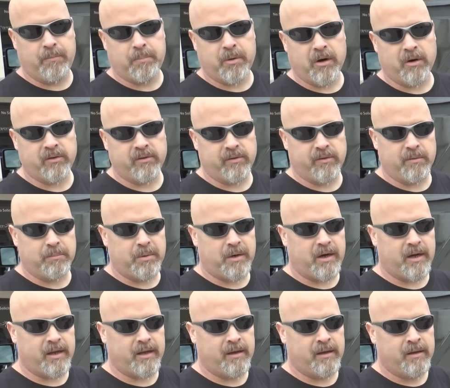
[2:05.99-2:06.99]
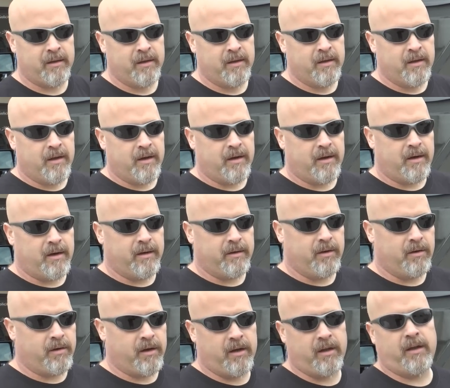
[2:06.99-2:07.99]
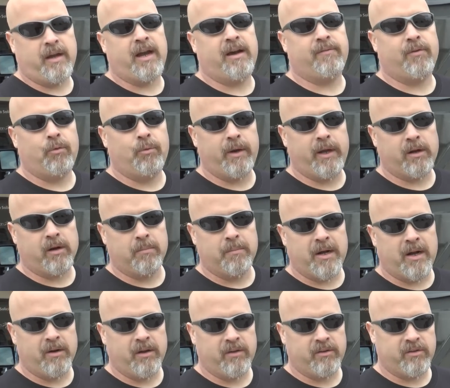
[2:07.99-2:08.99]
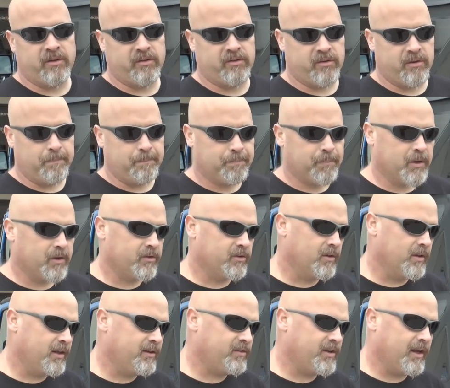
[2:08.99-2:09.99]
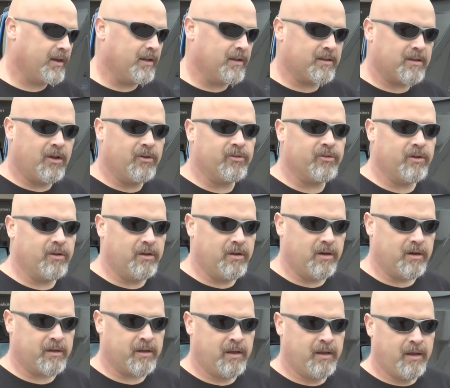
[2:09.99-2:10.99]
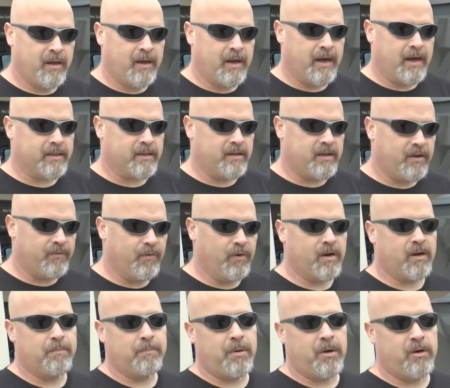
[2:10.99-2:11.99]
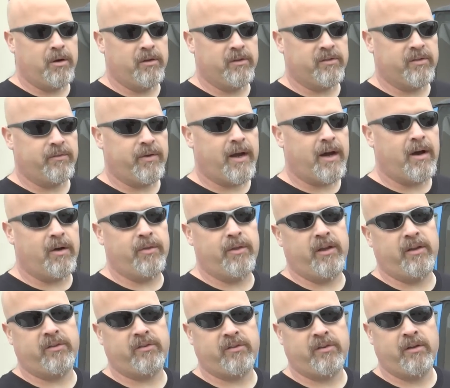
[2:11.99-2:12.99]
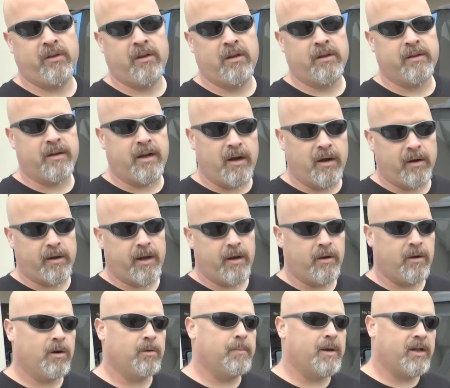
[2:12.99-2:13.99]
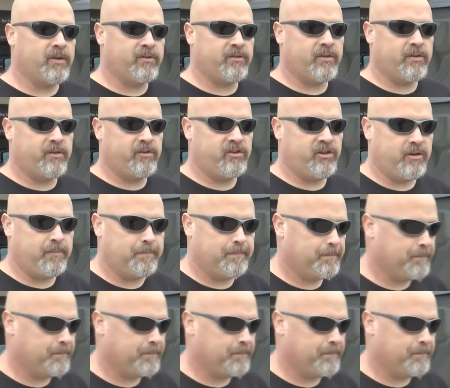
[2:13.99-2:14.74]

parts of the body, you're going to have a weaker mounting system. So let's take a closer look at the different components of how this tire carrier mounts to the Jeep.